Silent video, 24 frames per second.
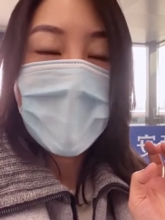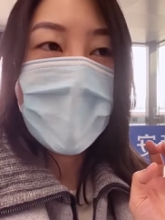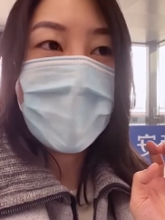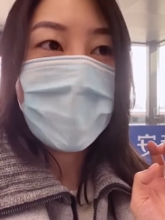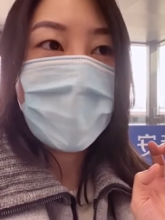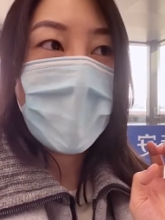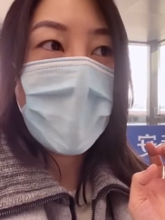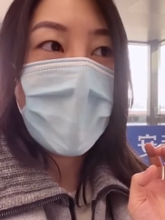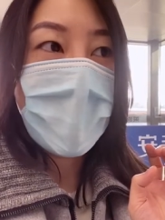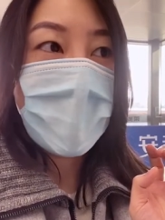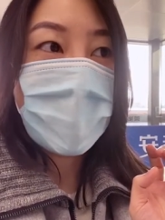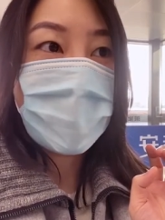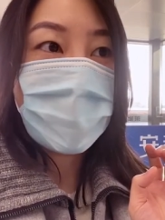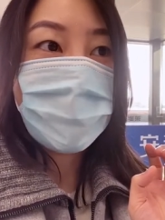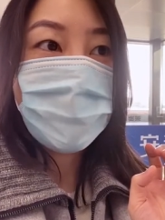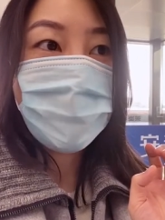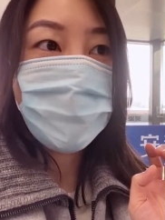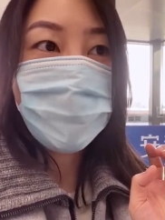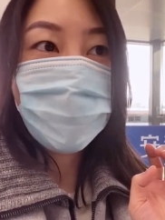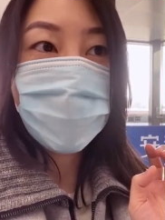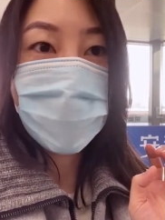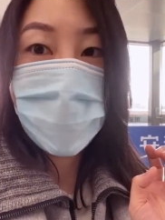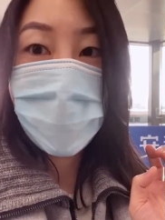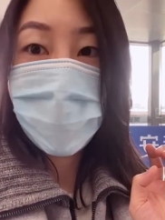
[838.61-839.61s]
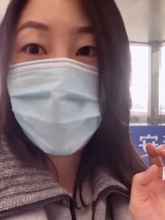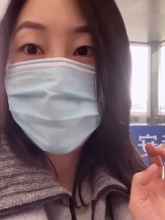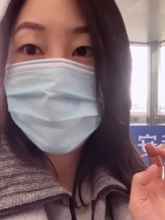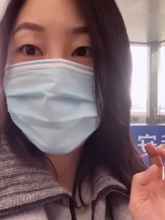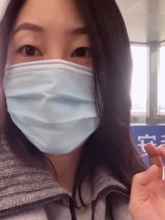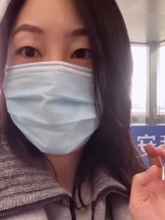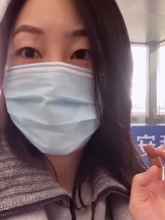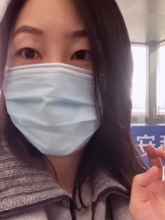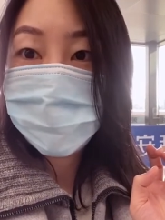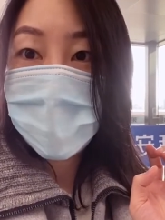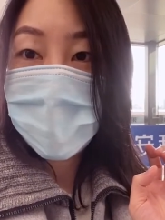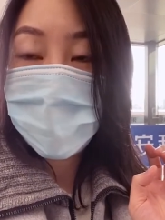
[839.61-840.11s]
And I chose
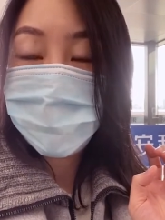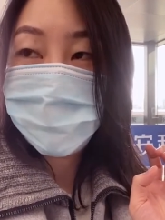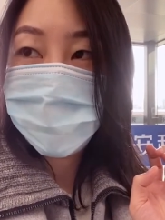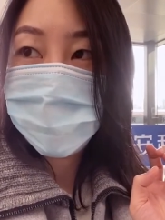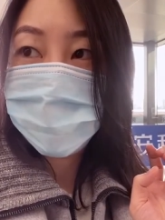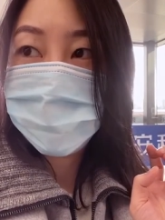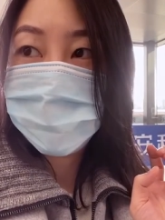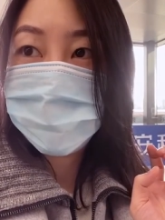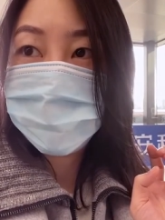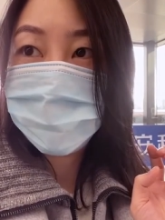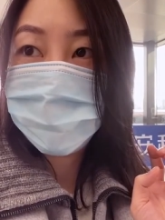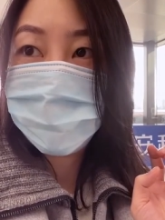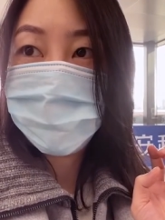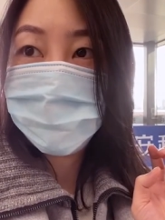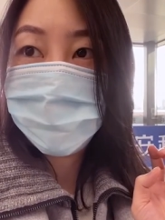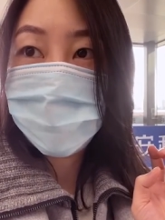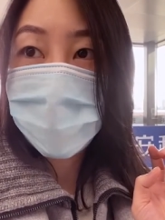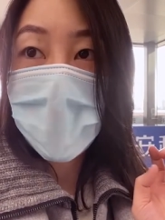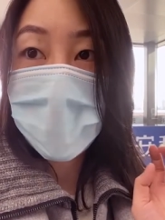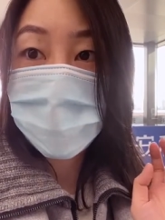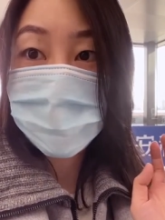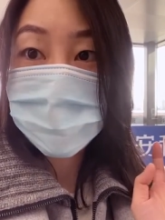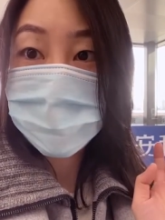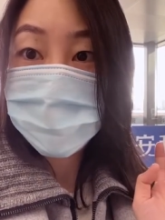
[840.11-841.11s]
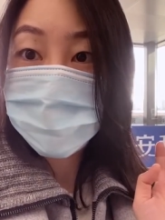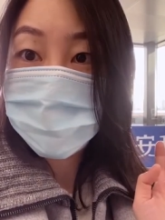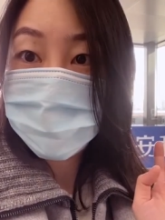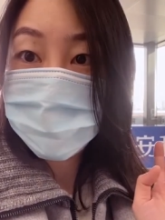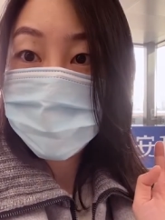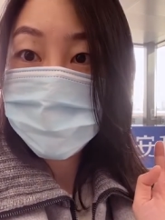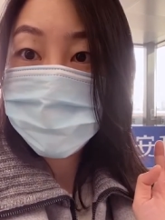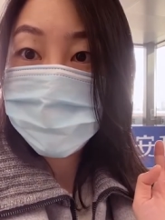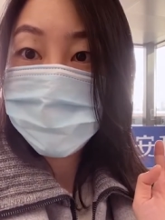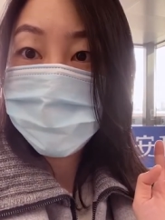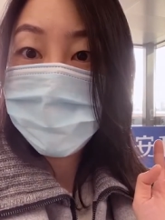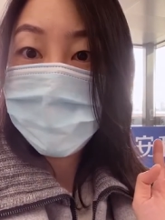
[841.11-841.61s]
a flight that is China
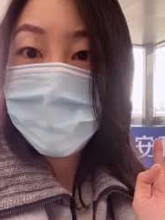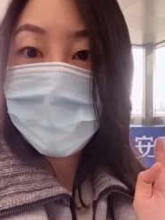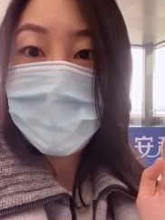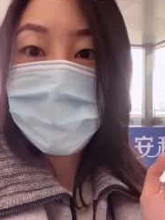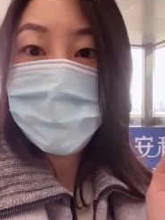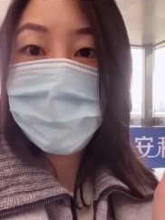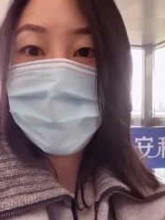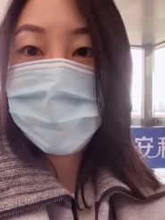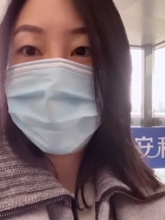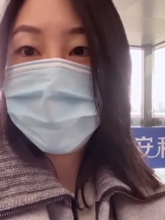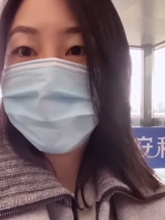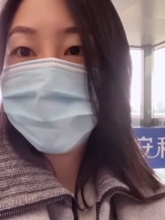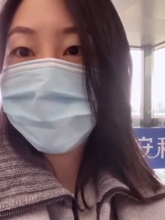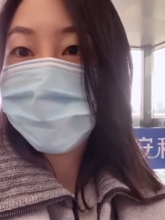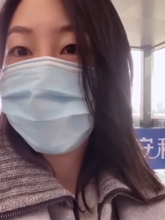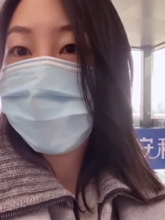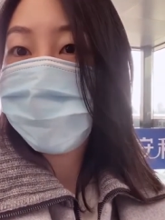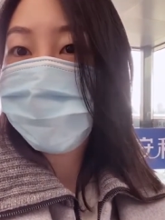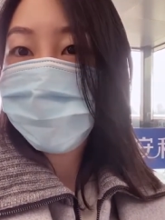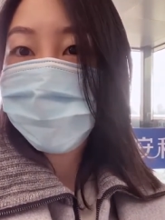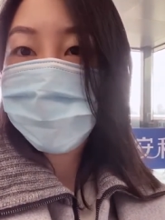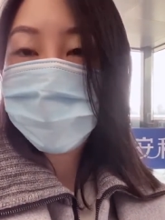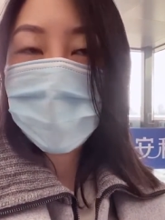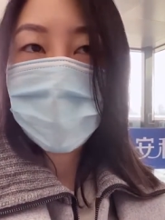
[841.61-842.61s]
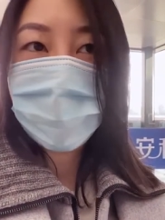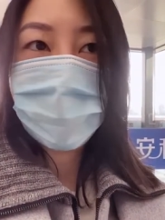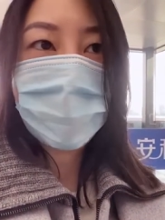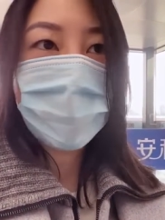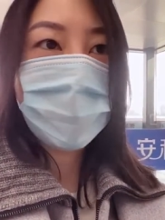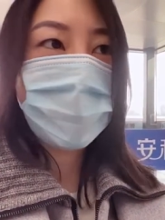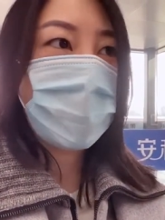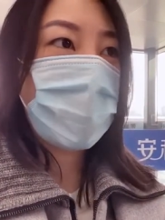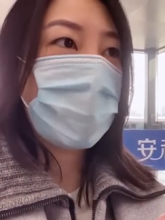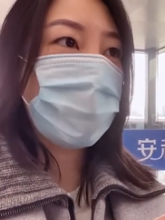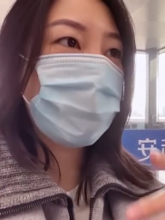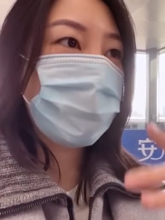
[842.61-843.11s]
Eastern, but it's a co-share,
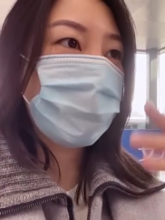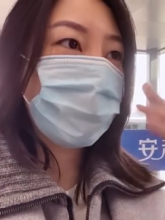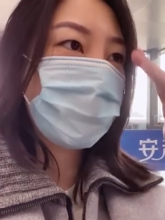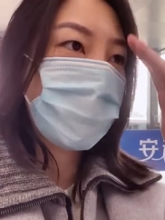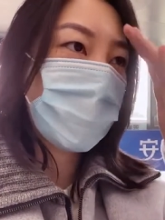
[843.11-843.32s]
and now they've